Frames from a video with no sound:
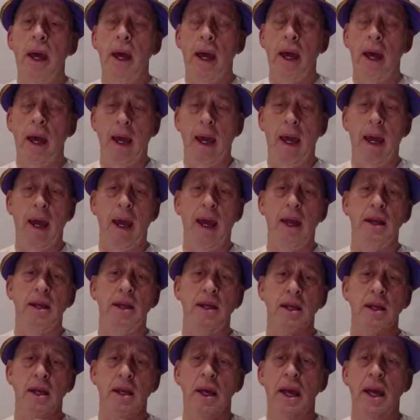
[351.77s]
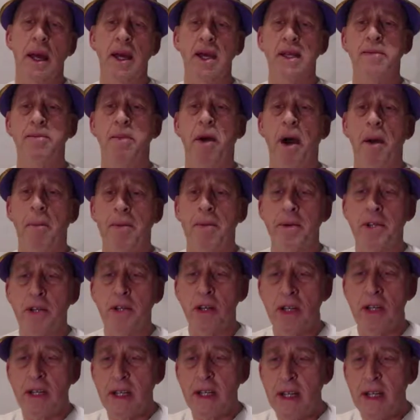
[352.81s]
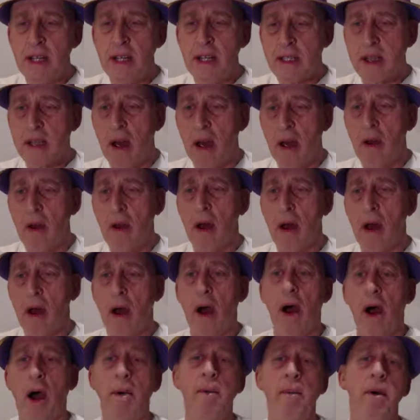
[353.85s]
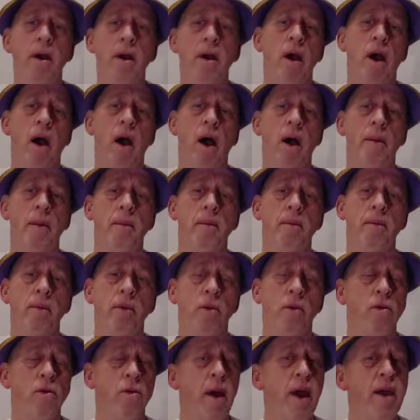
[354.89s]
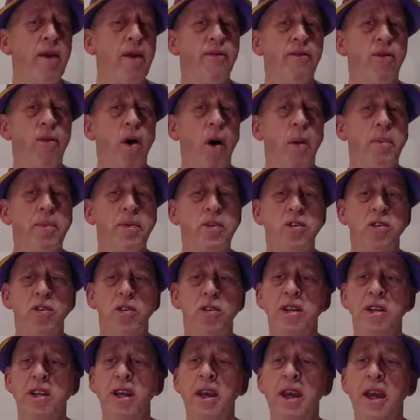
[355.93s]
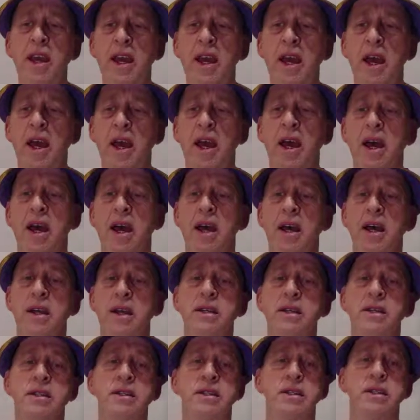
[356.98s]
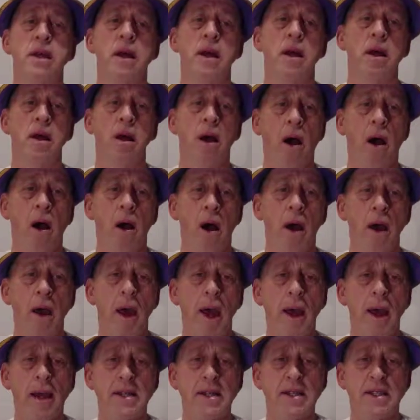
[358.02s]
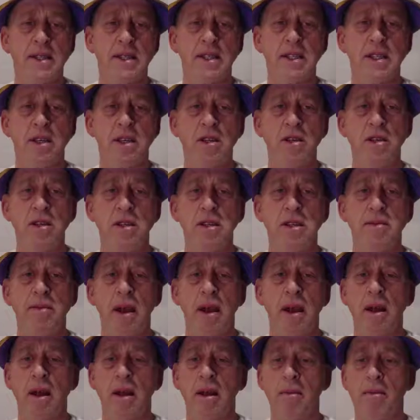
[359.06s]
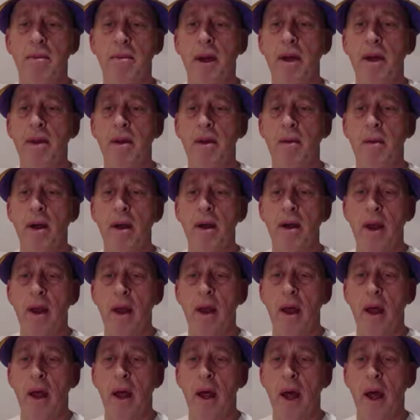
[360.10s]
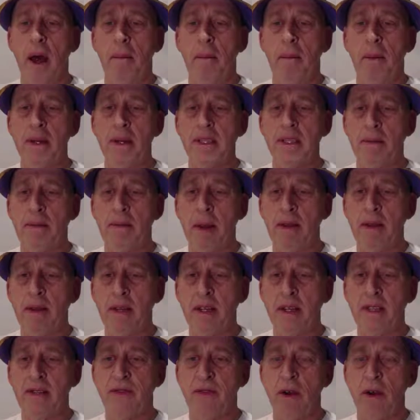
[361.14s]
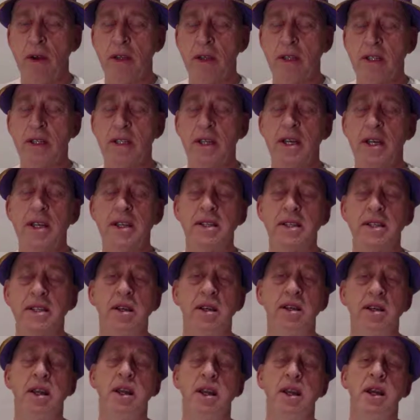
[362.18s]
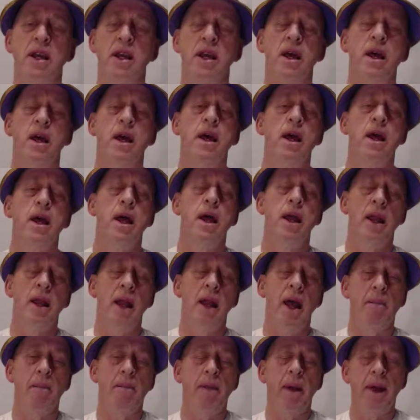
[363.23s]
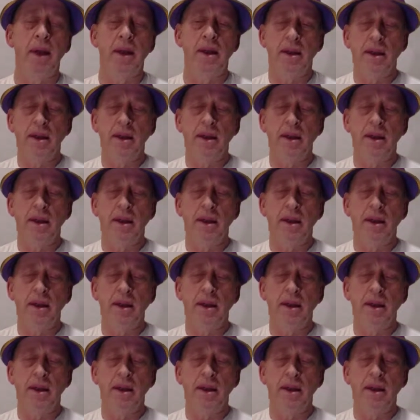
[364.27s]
And here's my opportunity. So I'm great for opportunity. Here is, oh, excuse me, I didn't play that one. I must have played this first. Yes, I did. Now I played